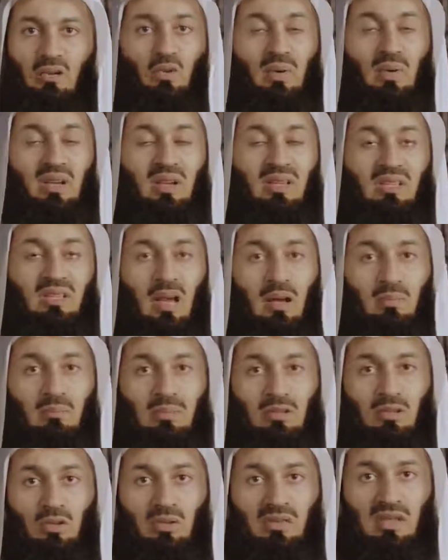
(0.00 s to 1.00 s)
Always
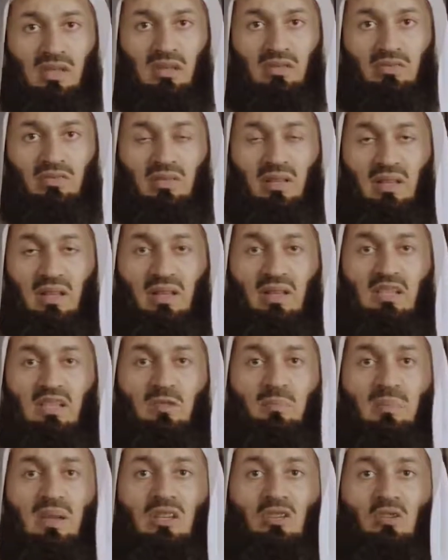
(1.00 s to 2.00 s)
humble yourself,
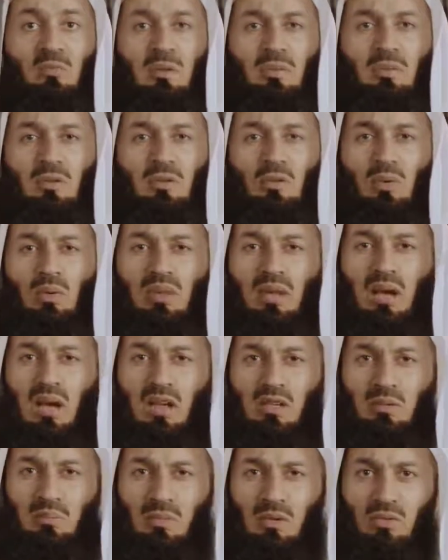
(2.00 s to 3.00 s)
speak to people with
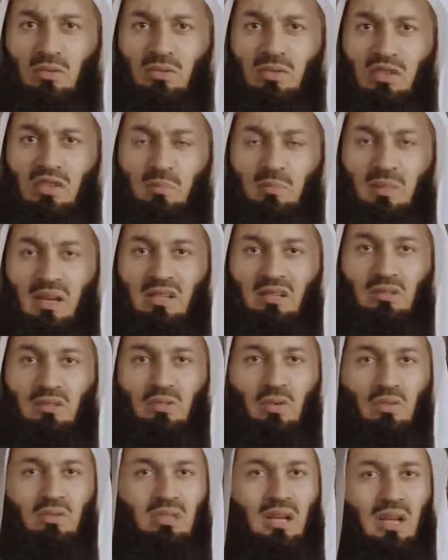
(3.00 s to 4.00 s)
utmost respect,
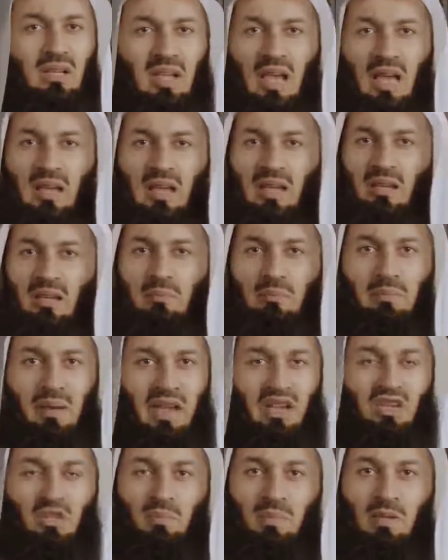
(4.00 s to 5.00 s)
don't attack and
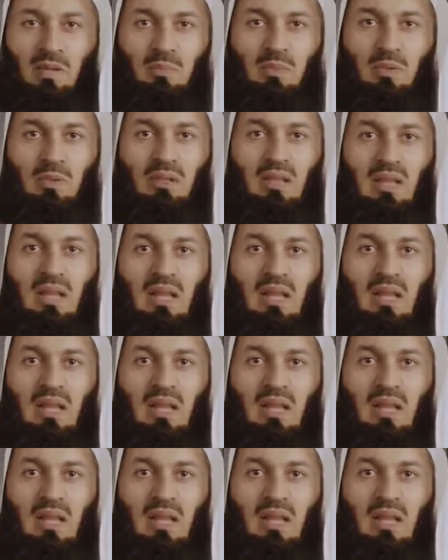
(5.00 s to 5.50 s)
bash people,